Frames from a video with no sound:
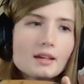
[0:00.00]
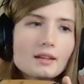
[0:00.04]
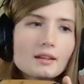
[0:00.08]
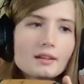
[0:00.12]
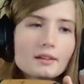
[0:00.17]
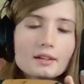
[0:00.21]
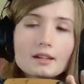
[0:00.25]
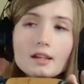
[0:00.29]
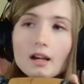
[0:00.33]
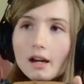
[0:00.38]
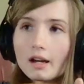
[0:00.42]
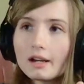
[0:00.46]

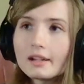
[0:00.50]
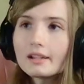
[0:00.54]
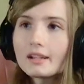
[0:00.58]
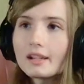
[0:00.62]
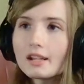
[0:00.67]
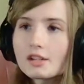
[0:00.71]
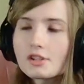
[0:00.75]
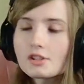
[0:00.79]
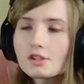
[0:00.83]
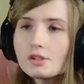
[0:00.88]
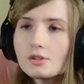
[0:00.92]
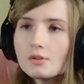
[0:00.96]
gun
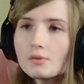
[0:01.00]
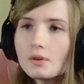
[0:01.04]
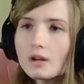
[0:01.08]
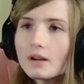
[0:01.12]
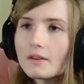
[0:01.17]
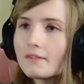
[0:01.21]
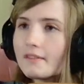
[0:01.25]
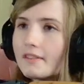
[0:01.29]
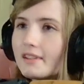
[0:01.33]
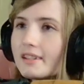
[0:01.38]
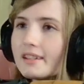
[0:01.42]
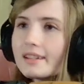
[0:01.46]
issue,
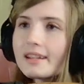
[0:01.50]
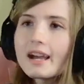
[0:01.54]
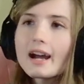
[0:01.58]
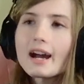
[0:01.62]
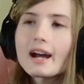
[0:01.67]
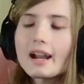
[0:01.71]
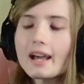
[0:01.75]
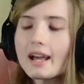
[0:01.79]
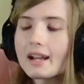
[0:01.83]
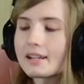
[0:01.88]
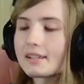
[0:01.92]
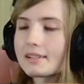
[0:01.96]
I've
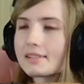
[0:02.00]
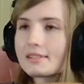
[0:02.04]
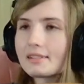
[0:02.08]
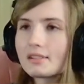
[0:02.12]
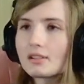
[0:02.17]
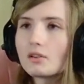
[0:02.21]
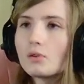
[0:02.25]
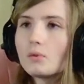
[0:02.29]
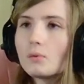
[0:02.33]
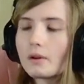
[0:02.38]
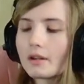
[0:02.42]
not had a single